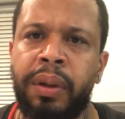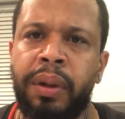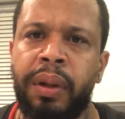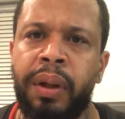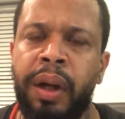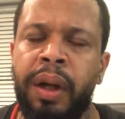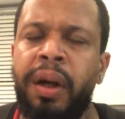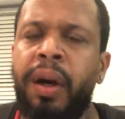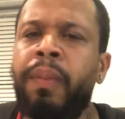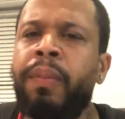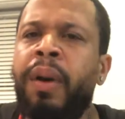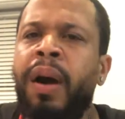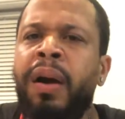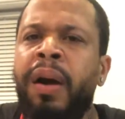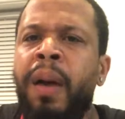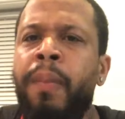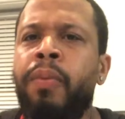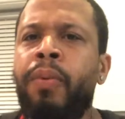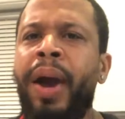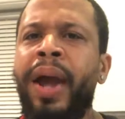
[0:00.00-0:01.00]
An
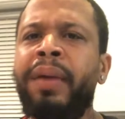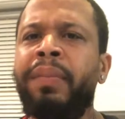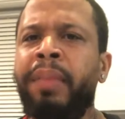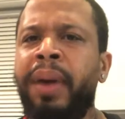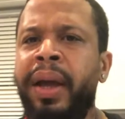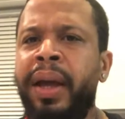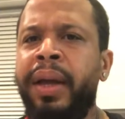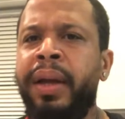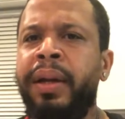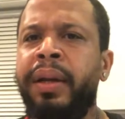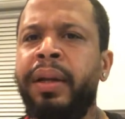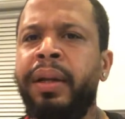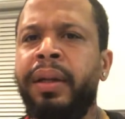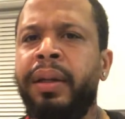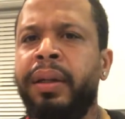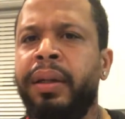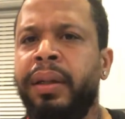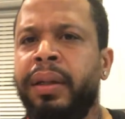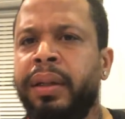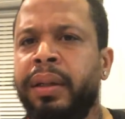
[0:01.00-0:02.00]
upright man
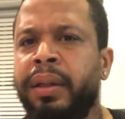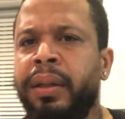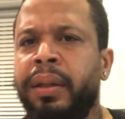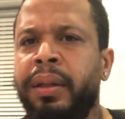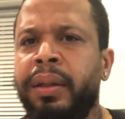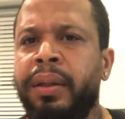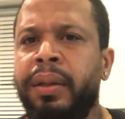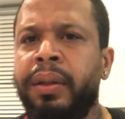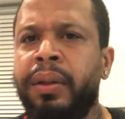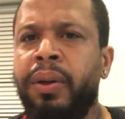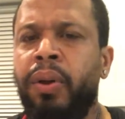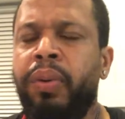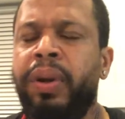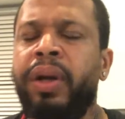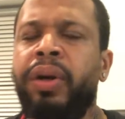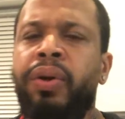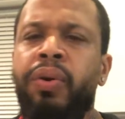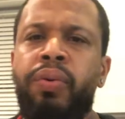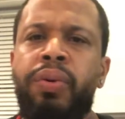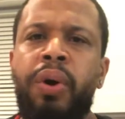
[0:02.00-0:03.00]
who
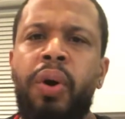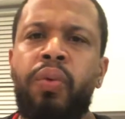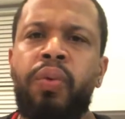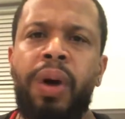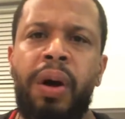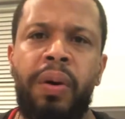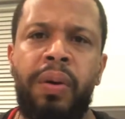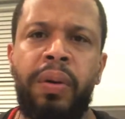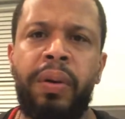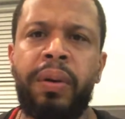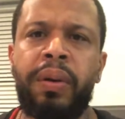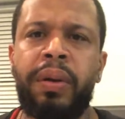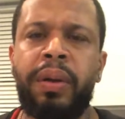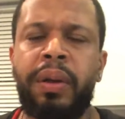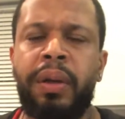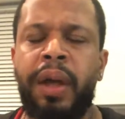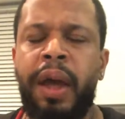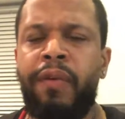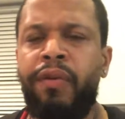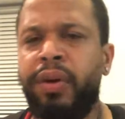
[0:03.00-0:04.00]
can do no wrong?
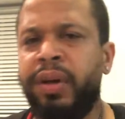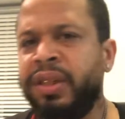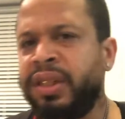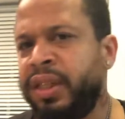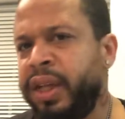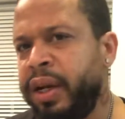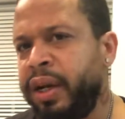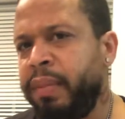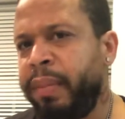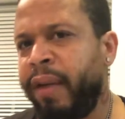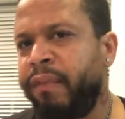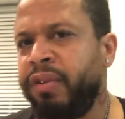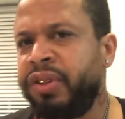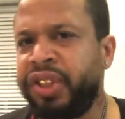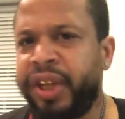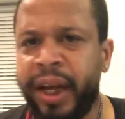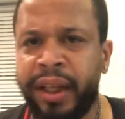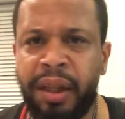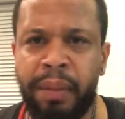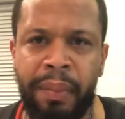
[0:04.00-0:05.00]
Have you considered him? Have you
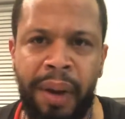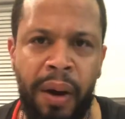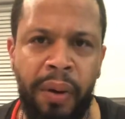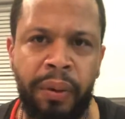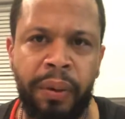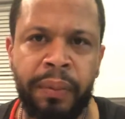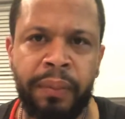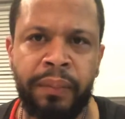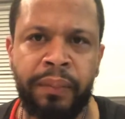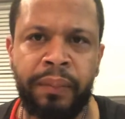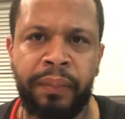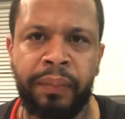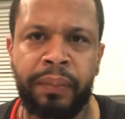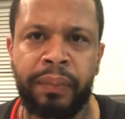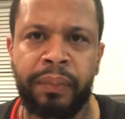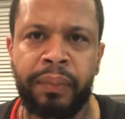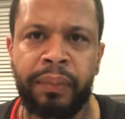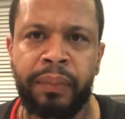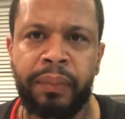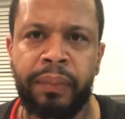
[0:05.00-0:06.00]
checked him out?
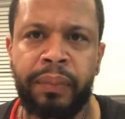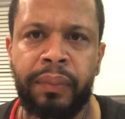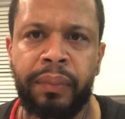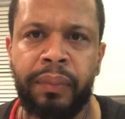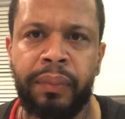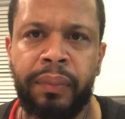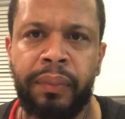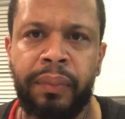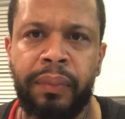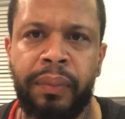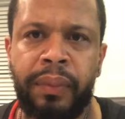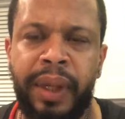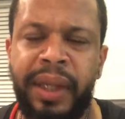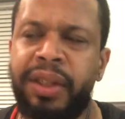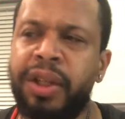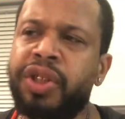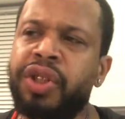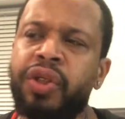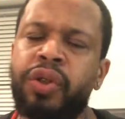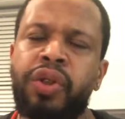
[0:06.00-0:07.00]
These
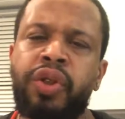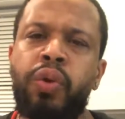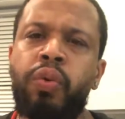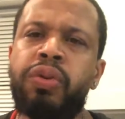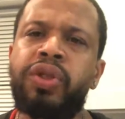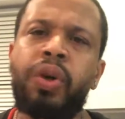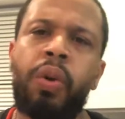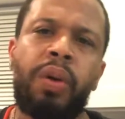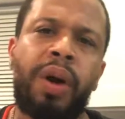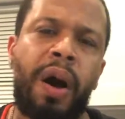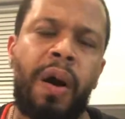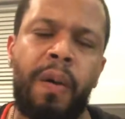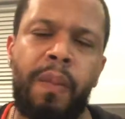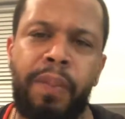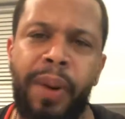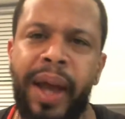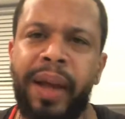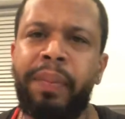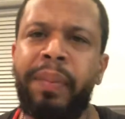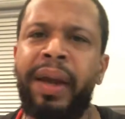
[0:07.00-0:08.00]
are two so-called
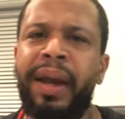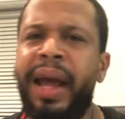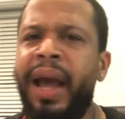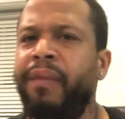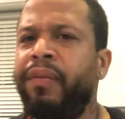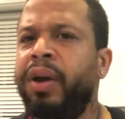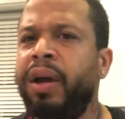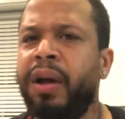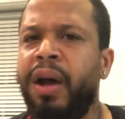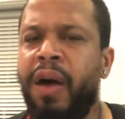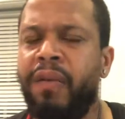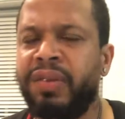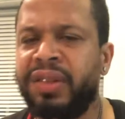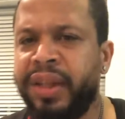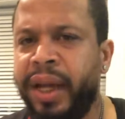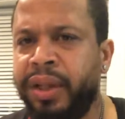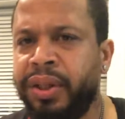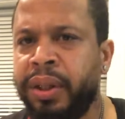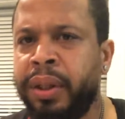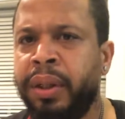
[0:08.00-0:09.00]
black men having a
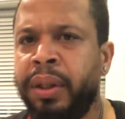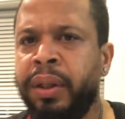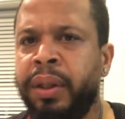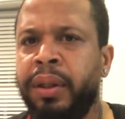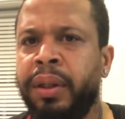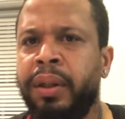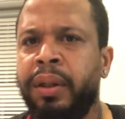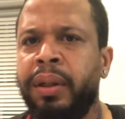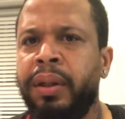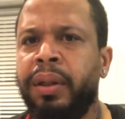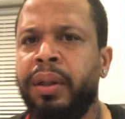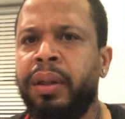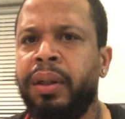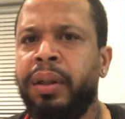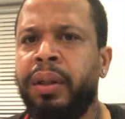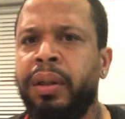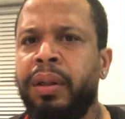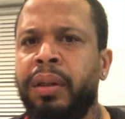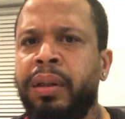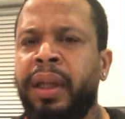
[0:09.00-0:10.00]
conversation.
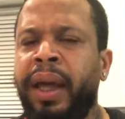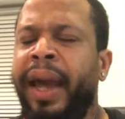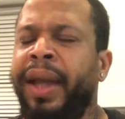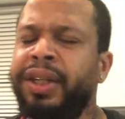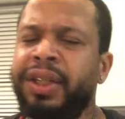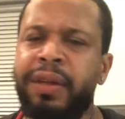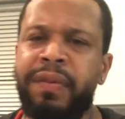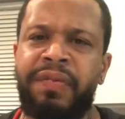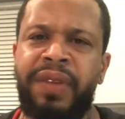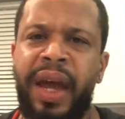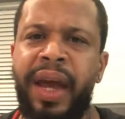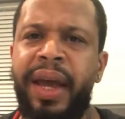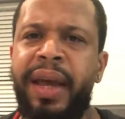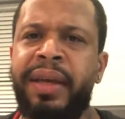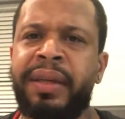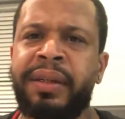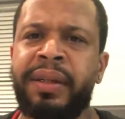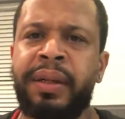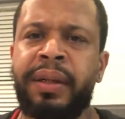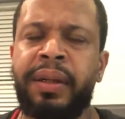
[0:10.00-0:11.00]
The Ancient of Days.